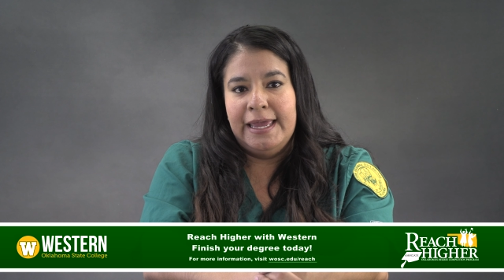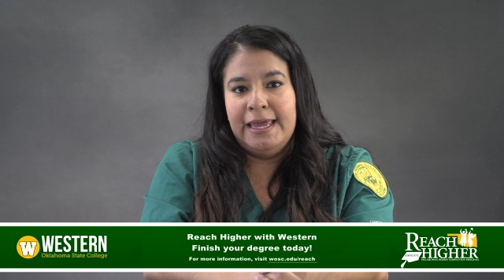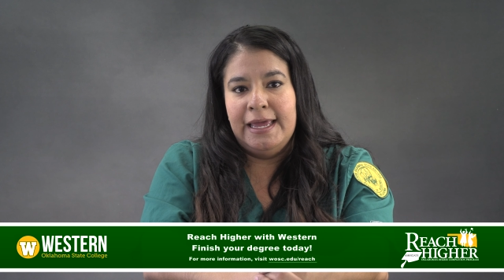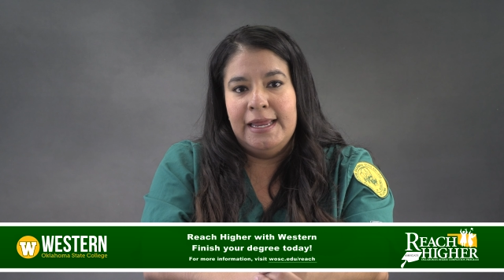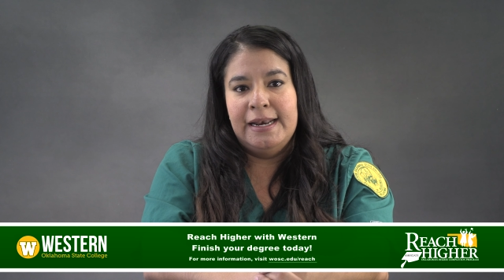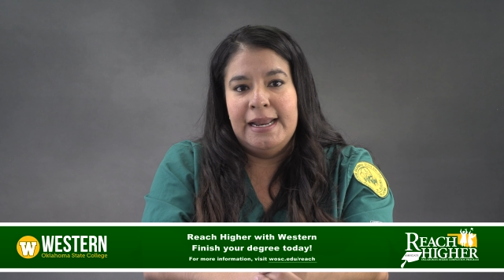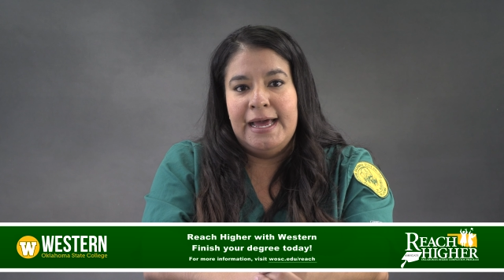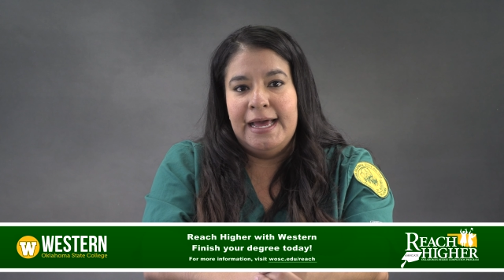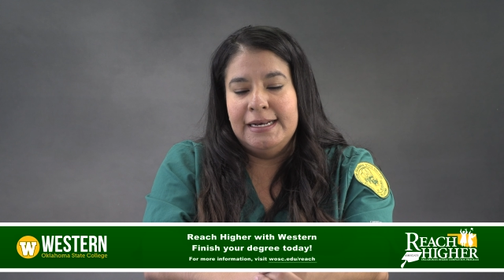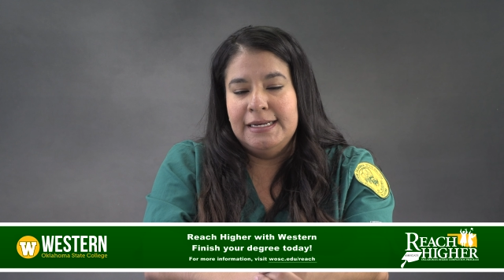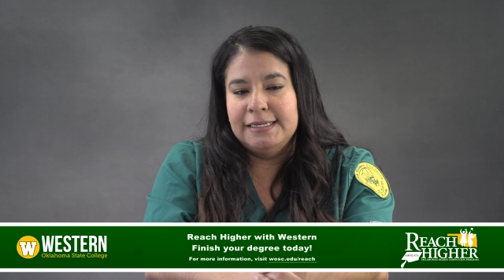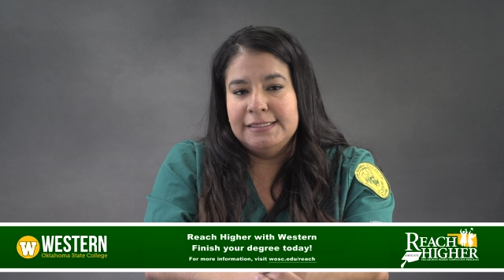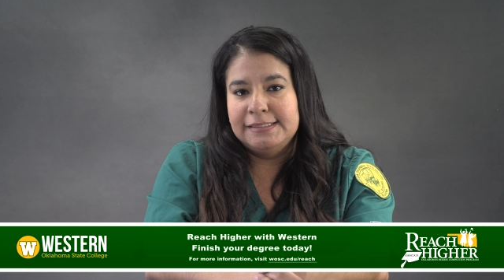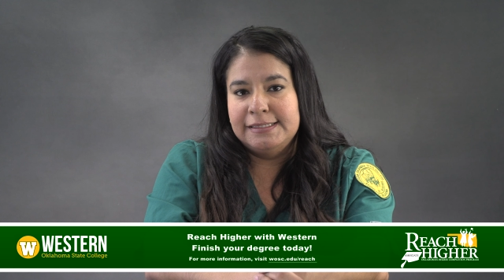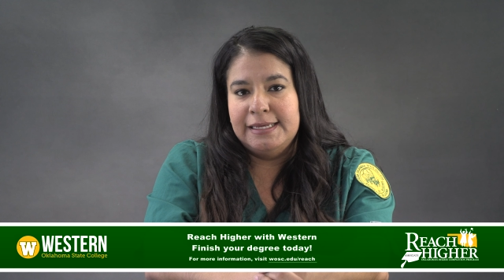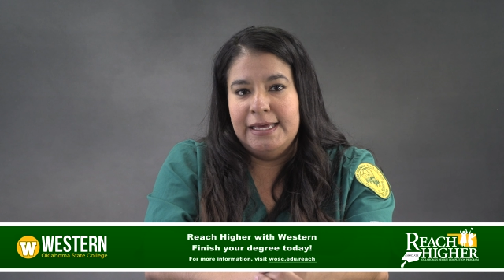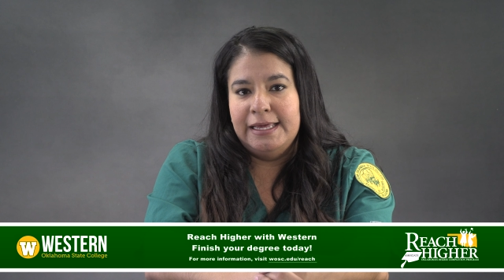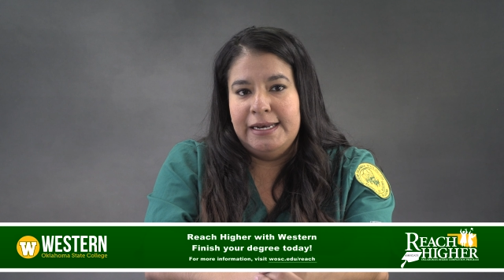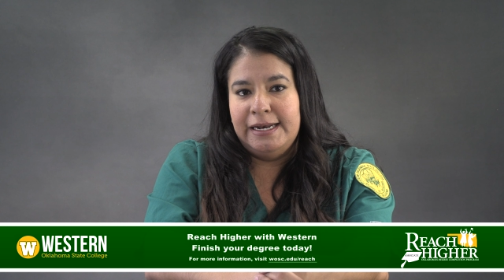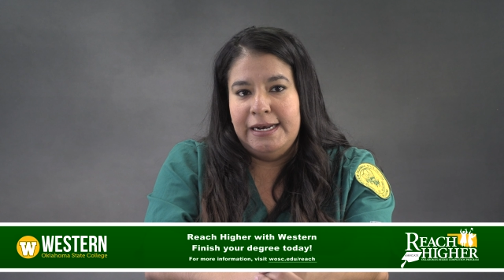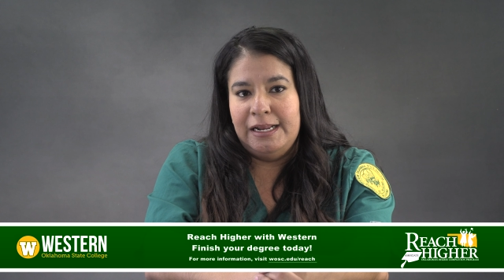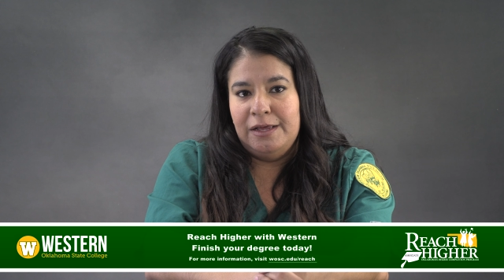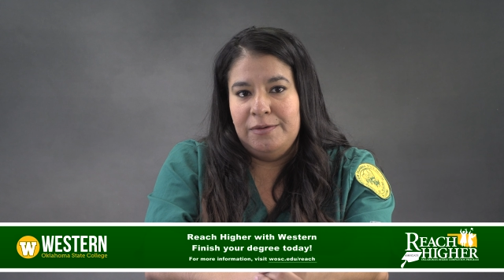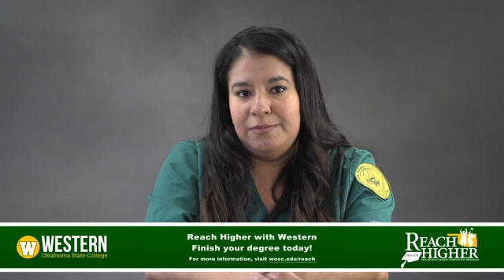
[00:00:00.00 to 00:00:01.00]
and I
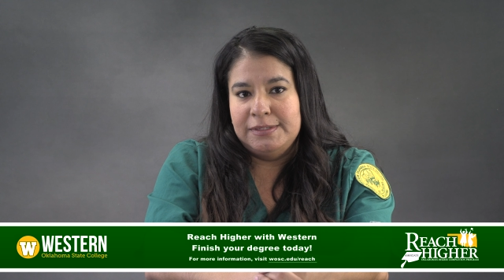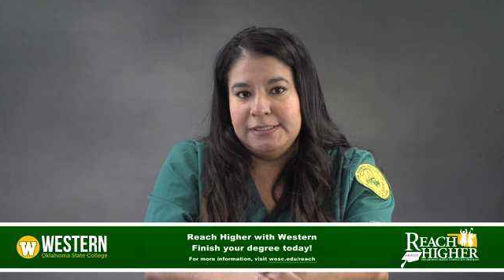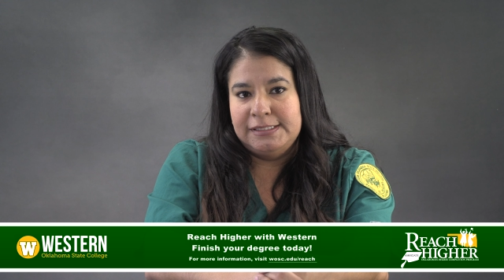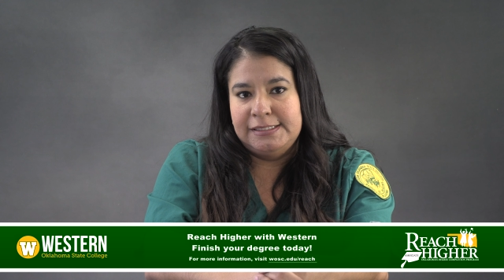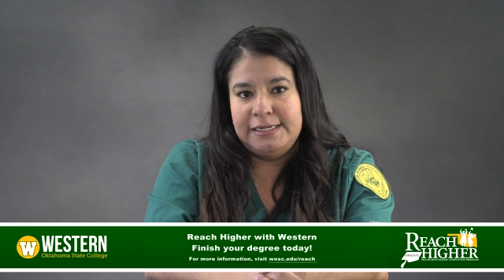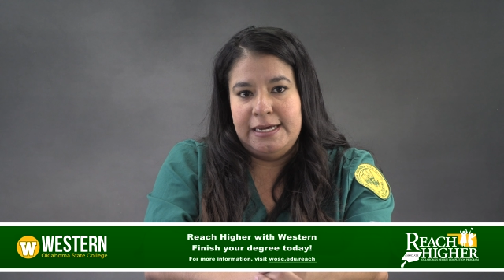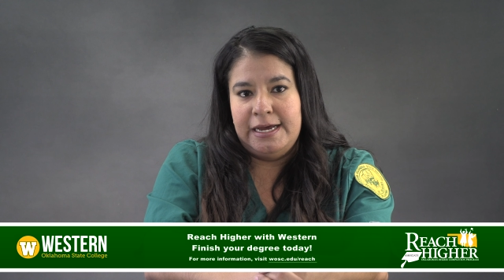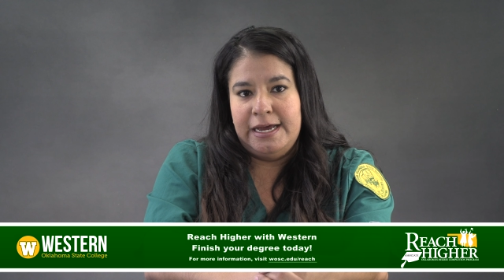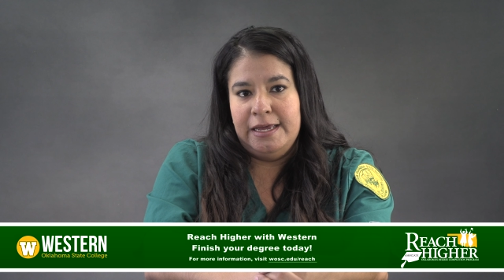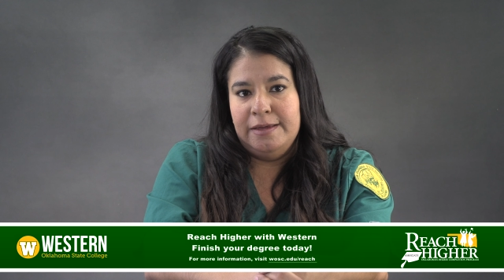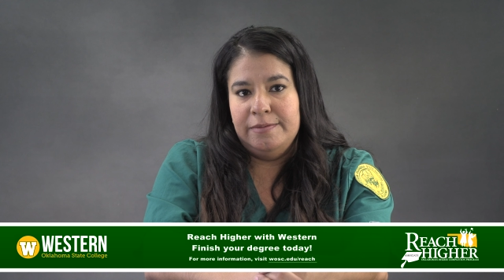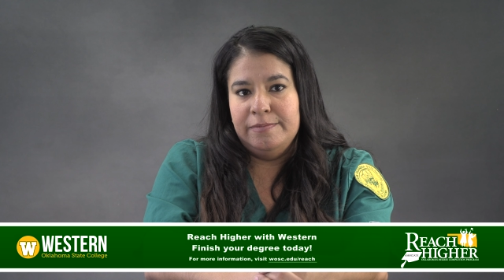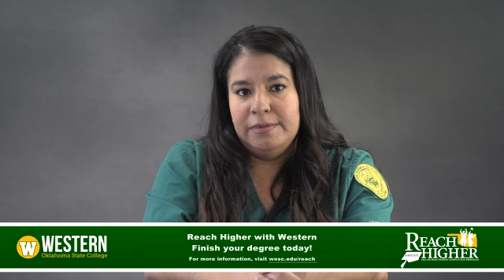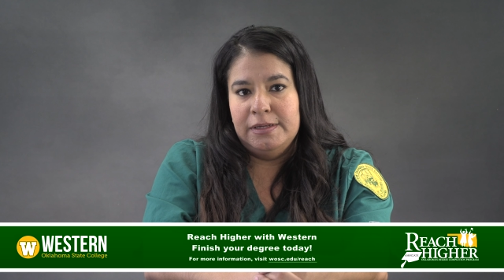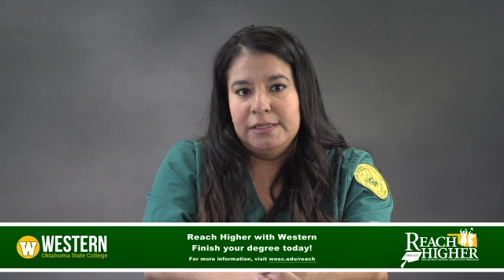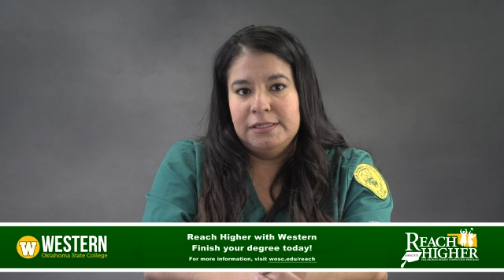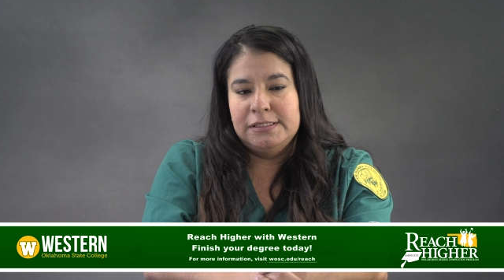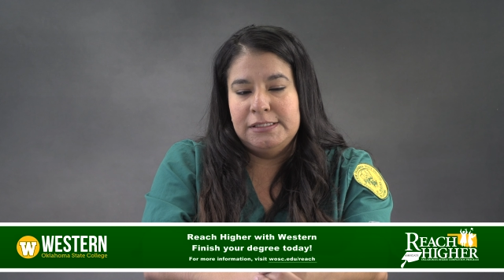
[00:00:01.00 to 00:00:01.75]
decided it was time,